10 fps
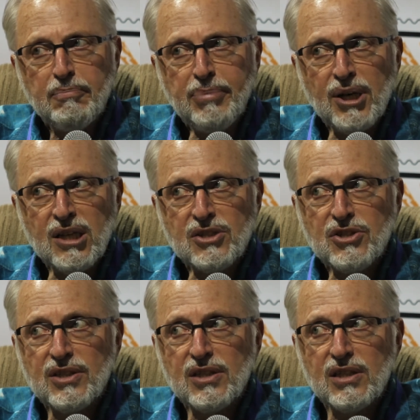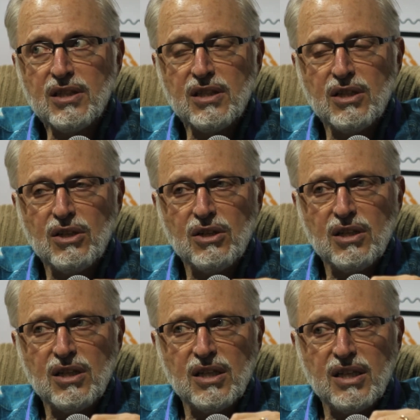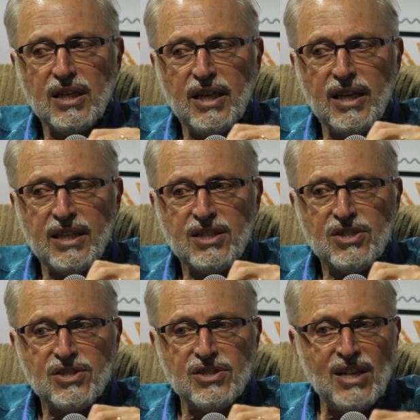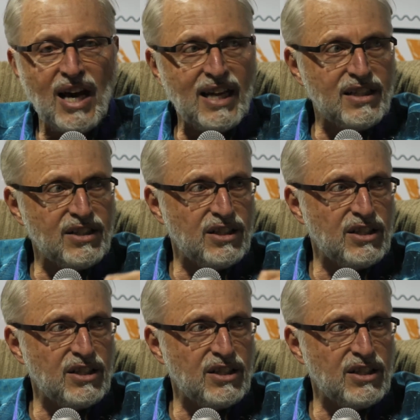But it's not in the